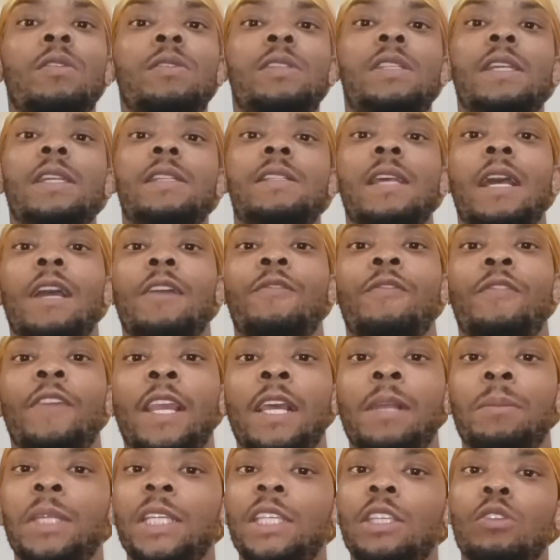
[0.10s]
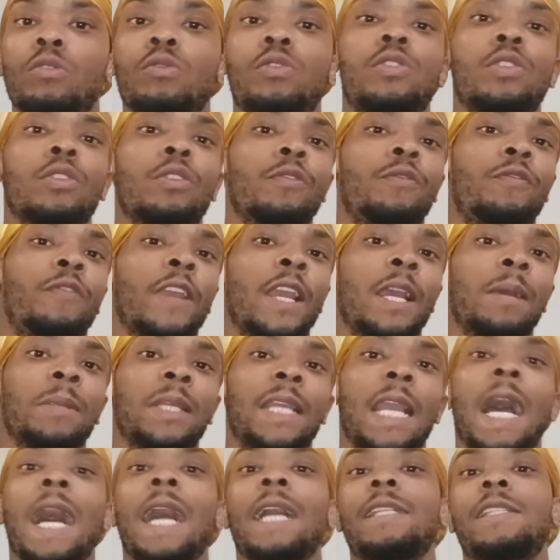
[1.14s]
TikTok family, YouTube
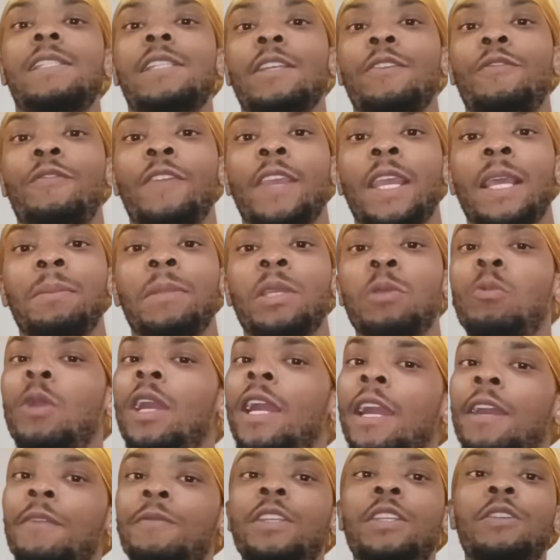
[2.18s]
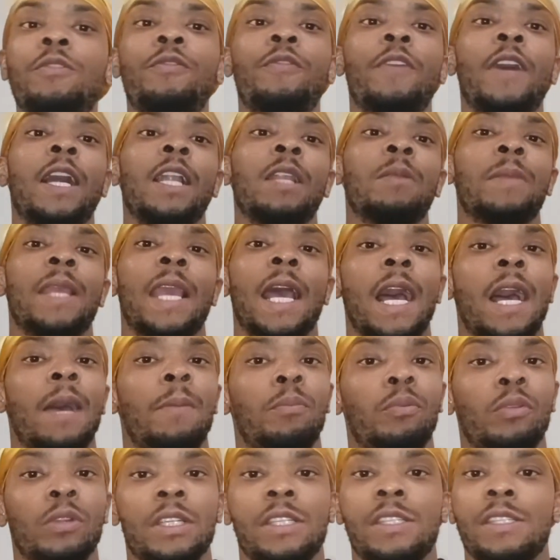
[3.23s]
family, IG family, wherever you follow me. I
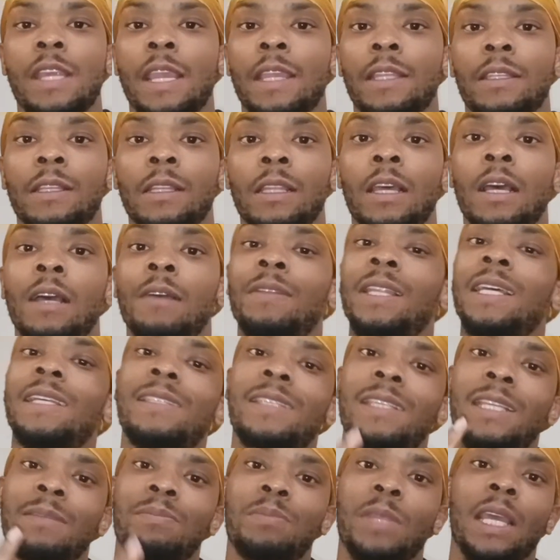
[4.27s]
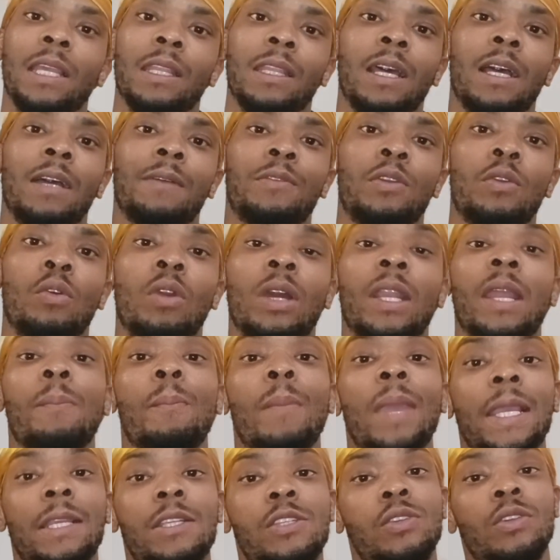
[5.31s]
appreciate the love. Let's keep that love going and
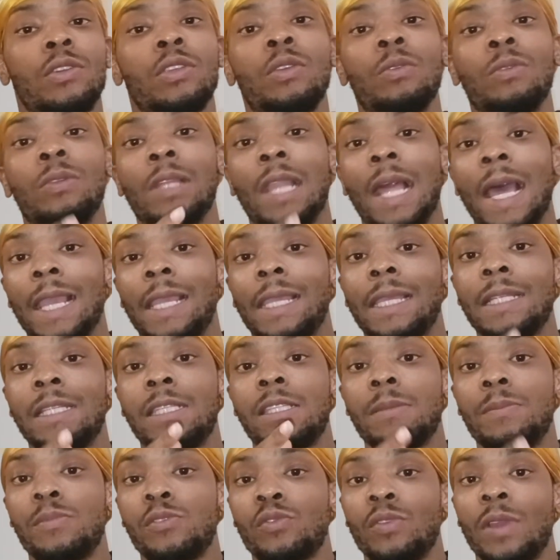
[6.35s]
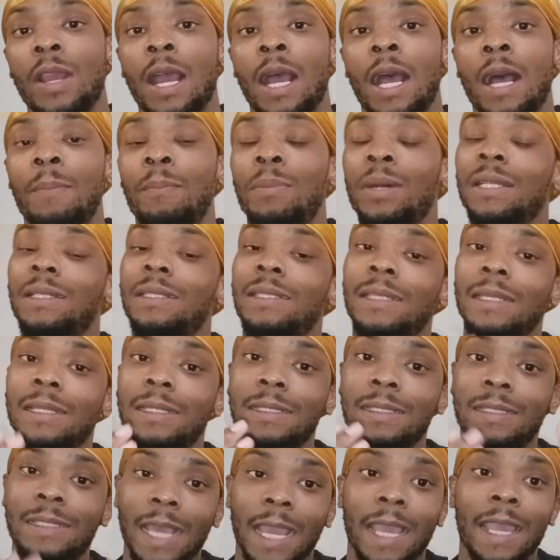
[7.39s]
make sure you like and subscribe. But
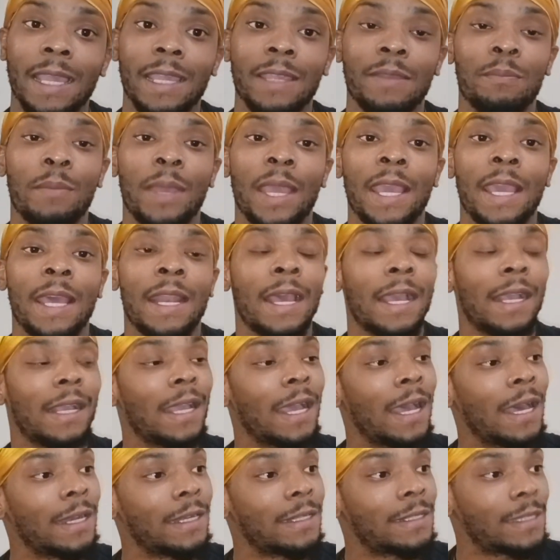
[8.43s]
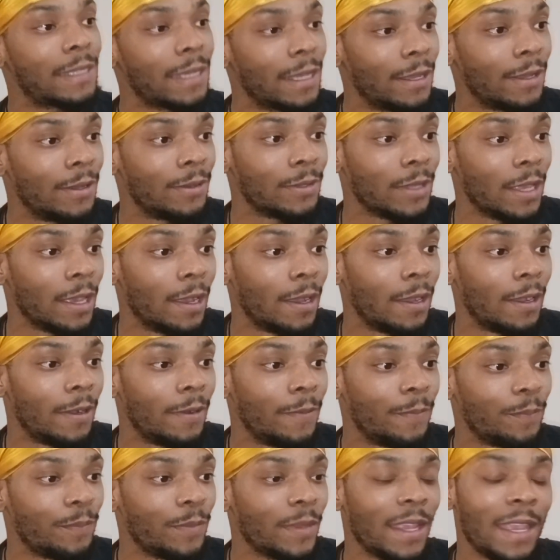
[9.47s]
today, man, I gotta tell y'all,
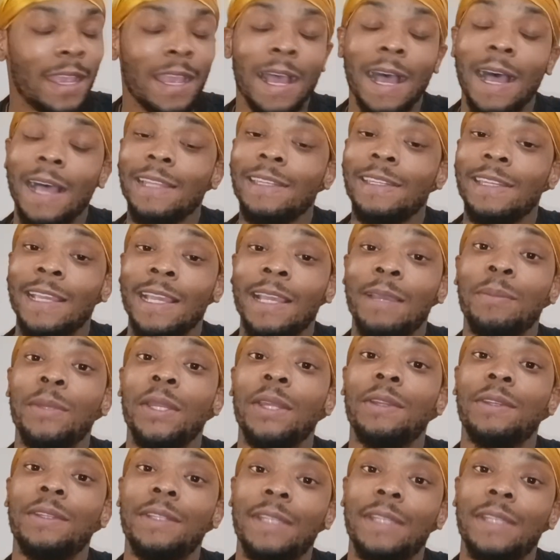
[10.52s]
I damn near